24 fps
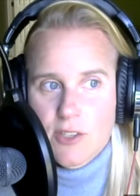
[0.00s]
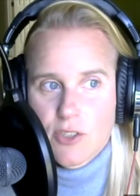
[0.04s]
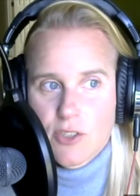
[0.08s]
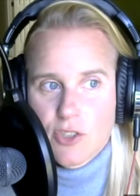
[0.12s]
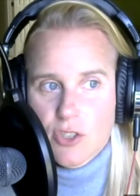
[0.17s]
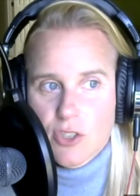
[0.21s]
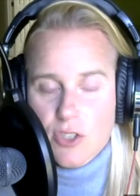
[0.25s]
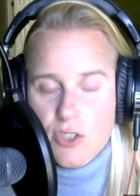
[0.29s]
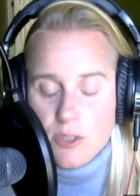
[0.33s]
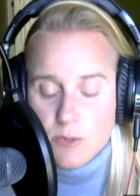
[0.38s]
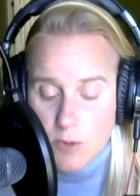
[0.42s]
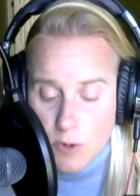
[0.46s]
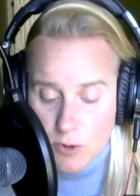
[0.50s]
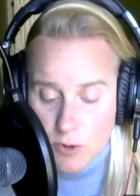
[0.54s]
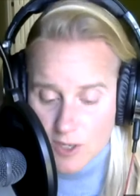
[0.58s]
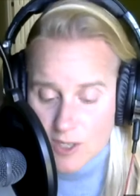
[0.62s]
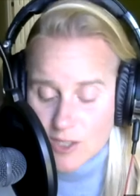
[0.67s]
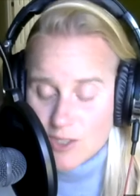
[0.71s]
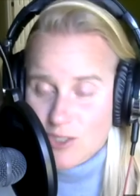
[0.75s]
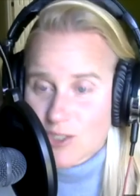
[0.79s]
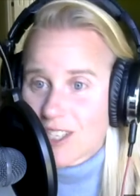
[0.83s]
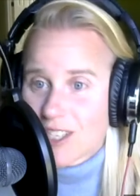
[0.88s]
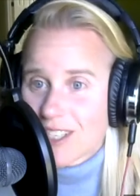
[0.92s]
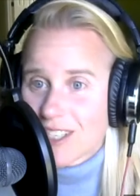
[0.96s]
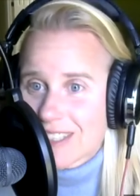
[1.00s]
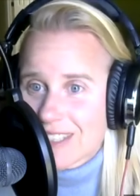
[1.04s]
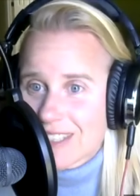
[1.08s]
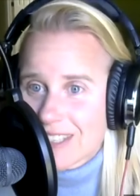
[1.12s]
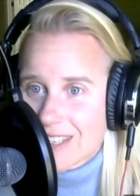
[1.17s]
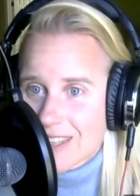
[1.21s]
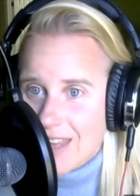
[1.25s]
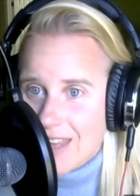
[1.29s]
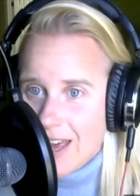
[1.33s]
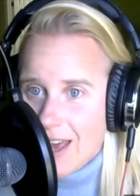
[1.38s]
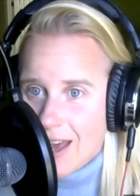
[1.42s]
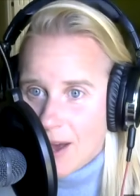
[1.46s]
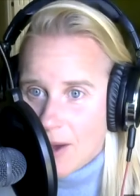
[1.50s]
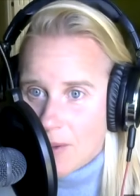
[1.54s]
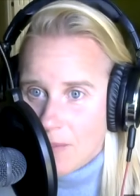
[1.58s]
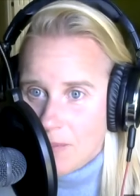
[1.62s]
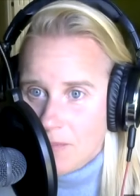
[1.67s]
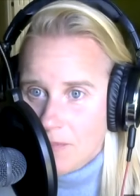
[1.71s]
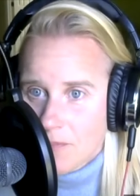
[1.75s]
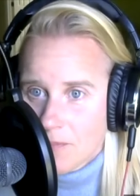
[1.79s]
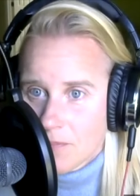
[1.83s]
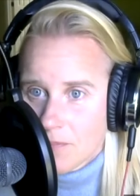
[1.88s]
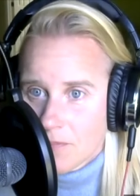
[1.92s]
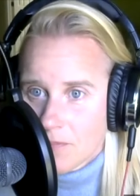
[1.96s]
spoken just to them.
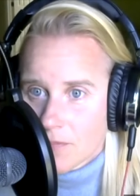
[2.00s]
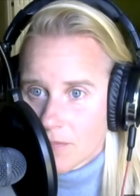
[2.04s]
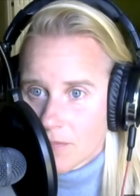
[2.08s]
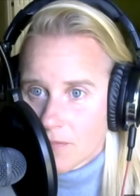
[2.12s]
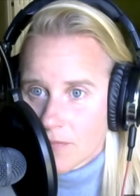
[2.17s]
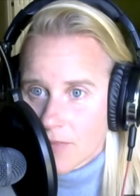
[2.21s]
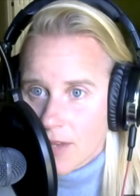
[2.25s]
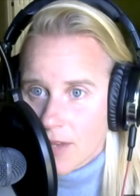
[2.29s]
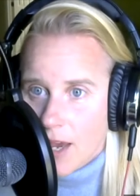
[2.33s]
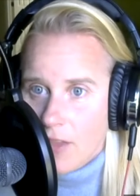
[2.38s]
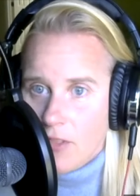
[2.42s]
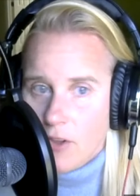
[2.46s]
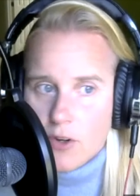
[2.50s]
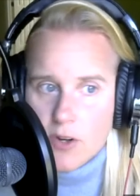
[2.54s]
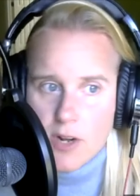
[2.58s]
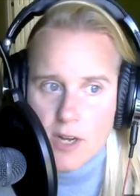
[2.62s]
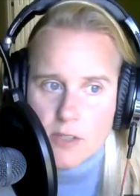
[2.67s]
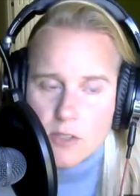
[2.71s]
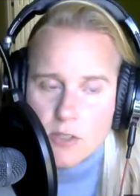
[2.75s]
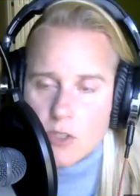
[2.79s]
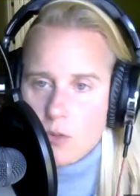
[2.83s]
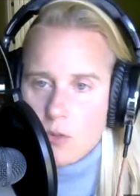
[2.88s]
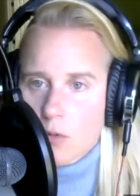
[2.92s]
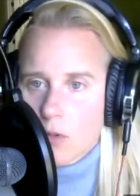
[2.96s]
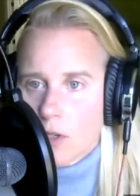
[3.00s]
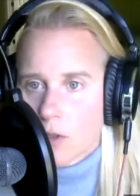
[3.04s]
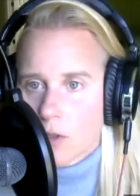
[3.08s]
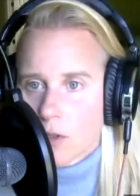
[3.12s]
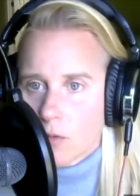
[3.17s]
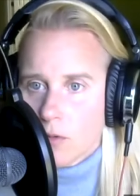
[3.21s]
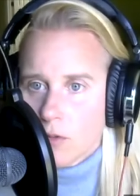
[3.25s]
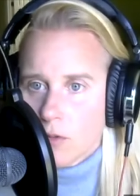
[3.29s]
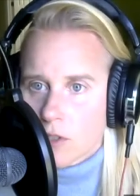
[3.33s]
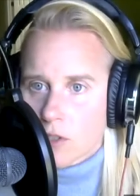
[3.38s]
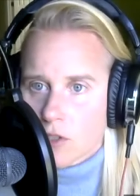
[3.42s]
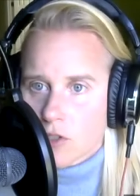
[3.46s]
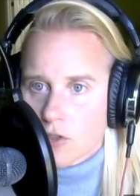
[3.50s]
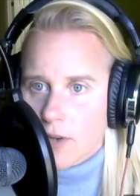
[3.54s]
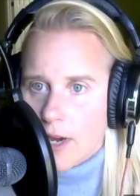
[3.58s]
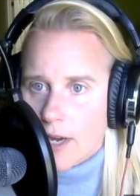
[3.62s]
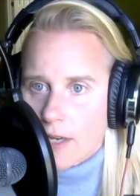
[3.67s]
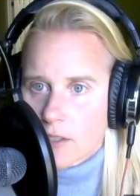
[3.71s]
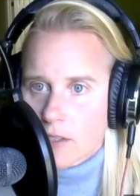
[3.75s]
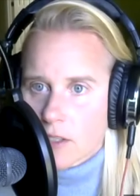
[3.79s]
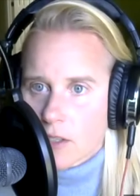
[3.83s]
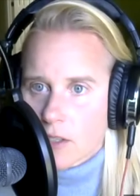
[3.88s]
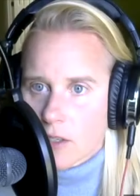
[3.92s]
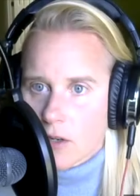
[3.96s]
And they're not scrolling through
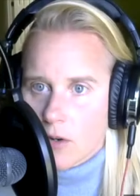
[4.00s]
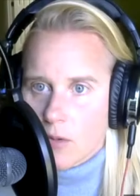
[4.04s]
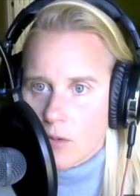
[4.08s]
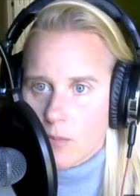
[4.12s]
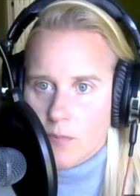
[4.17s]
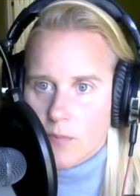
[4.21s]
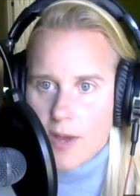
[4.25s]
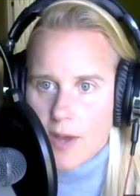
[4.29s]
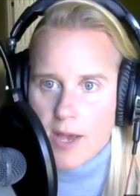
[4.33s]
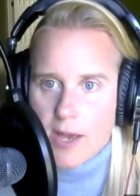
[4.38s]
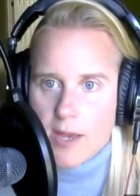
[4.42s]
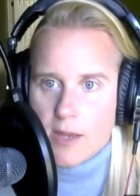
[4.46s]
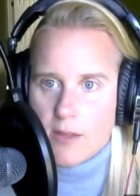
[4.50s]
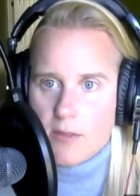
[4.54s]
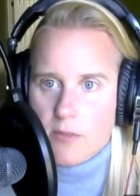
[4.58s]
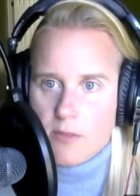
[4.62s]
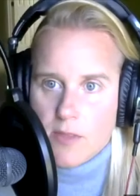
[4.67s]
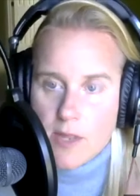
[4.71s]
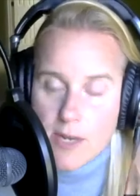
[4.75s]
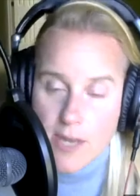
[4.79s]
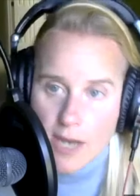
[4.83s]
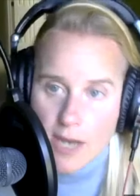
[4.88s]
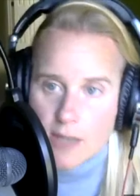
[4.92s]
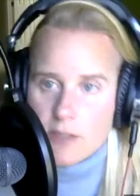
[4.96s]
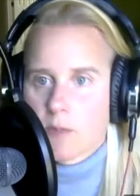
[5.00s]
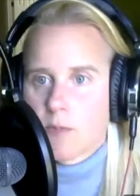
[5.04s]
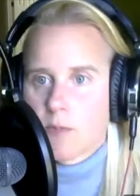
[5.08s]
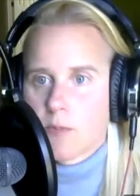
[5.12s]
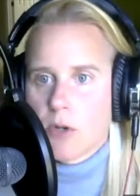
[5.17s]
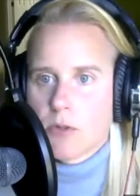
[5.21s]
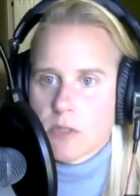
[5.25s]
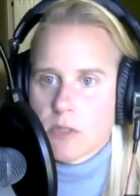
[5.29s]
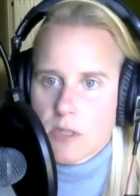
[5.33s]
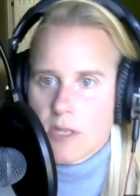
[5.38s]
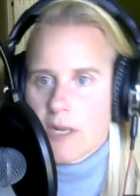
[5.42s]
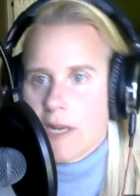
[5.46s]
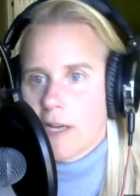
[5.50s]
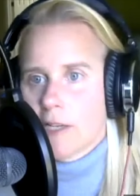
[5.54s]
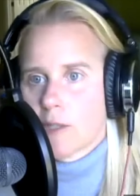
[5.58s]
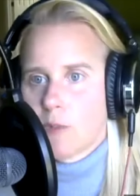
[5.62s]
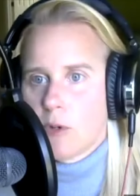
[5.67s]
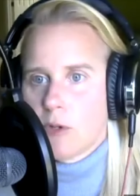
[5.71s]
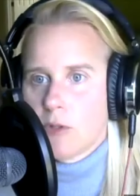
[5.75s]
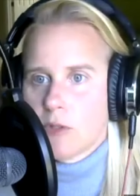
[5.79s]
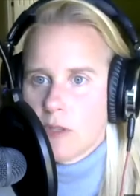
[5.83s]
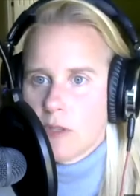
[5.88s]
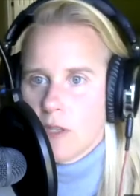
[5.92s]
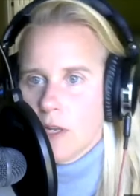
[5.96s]
distracted by the next post and the next
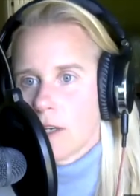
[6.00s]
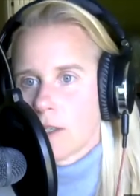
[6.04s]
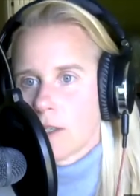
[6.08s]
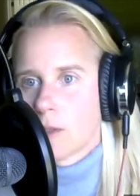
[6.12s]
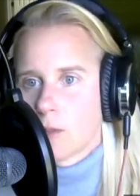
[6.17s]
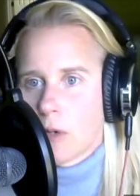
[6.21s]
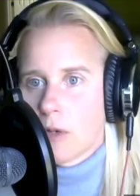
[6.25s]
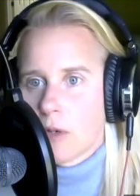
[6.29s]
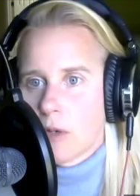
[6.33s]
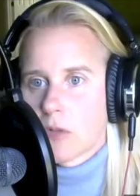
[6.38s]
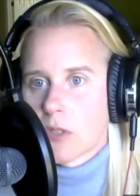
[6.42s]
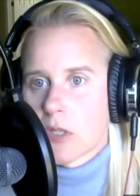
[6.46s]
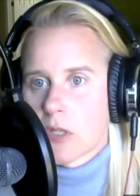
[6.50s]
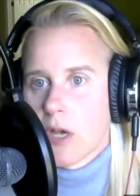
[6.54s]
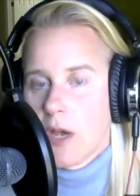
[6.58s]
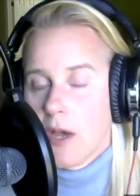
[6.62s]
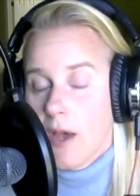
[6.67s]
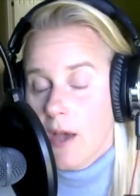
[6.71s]
post and the next post.